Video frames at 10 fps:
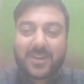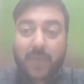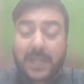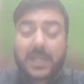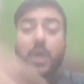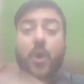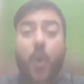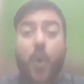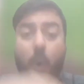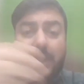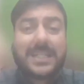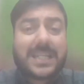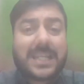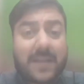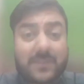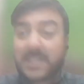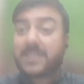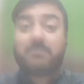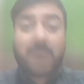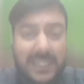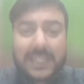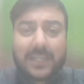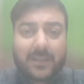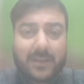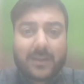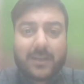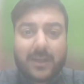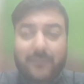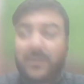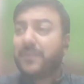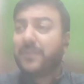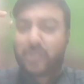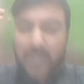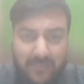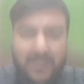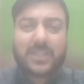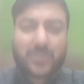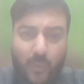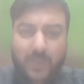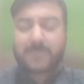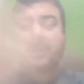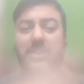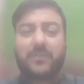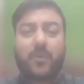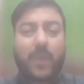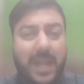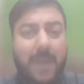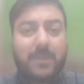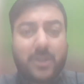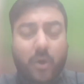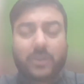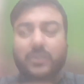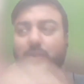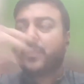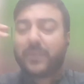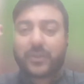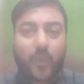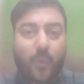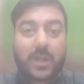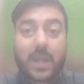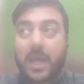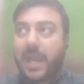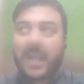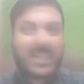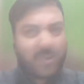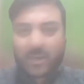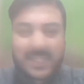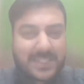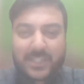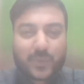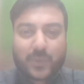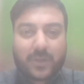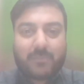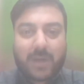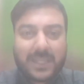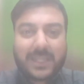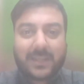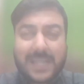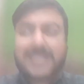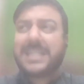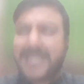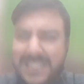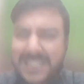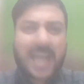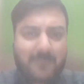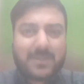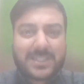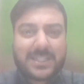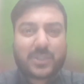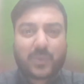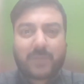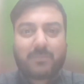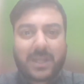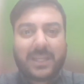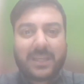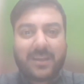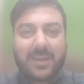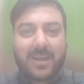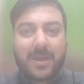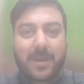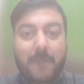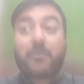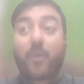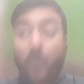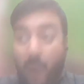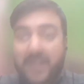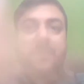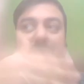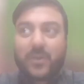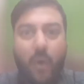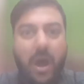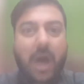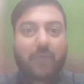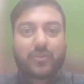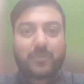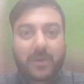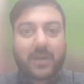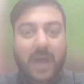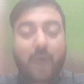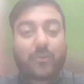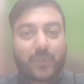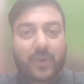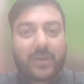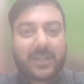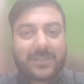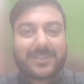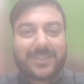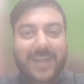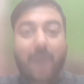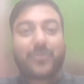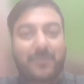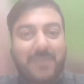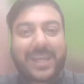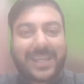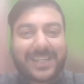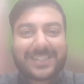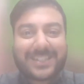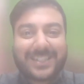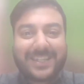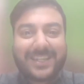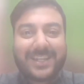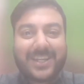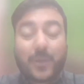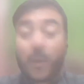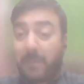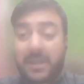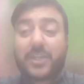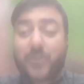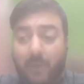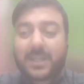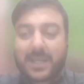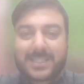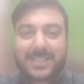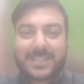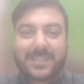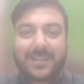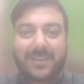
right? All these are life skills. Money. We were generally told, especially from where I belong to, we were told it's not easy to earn money. It is damn easy to earn money, provided we know how to earn it, how to make it. Nobody taught us